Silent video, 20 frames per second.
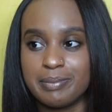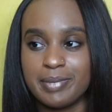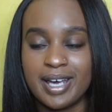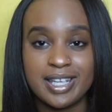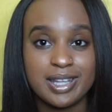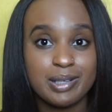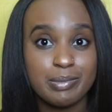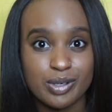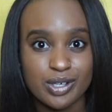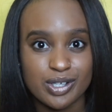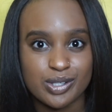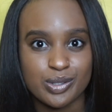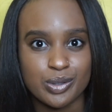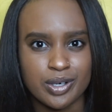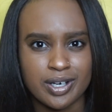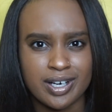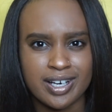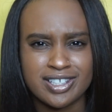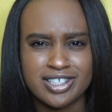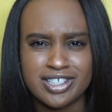in the
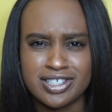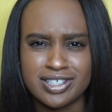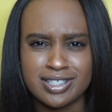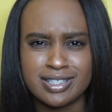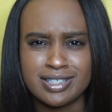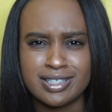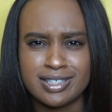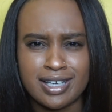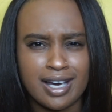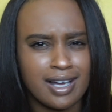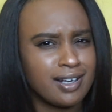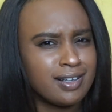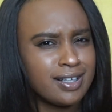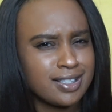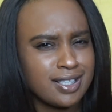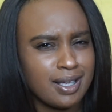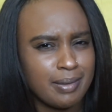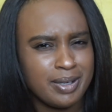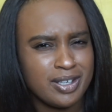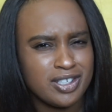bookstore, and she kind of
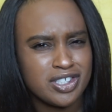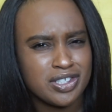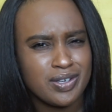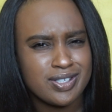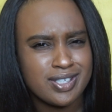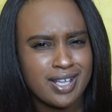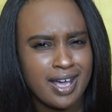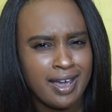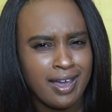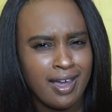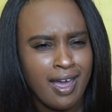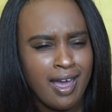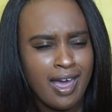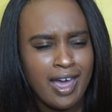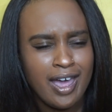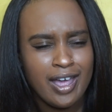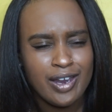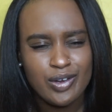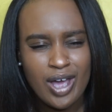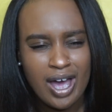looked at me and she was like,
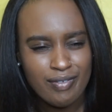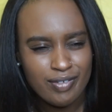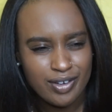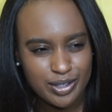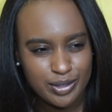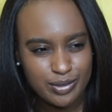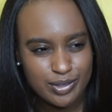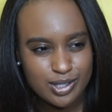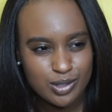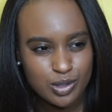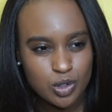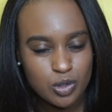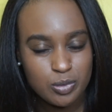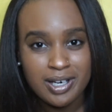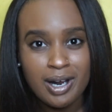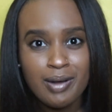"Do you have a YouTube?"